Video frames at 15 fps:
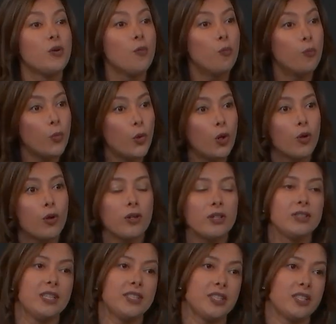more
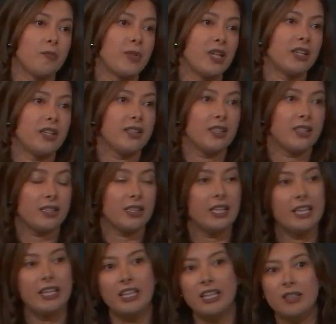digital marketing
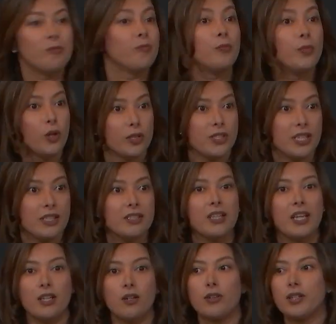budget
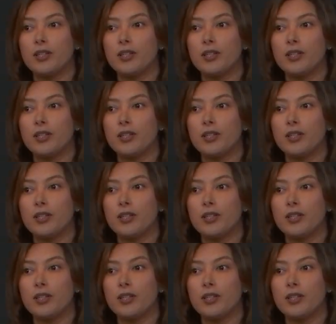in order